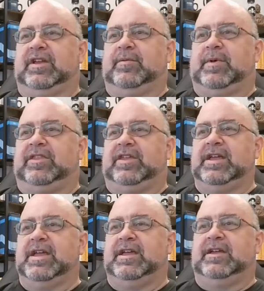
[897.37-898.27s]
in my
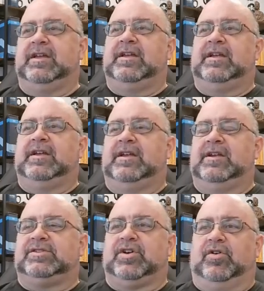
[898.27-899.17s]
thing.
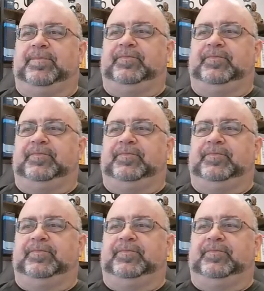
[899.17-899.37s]
So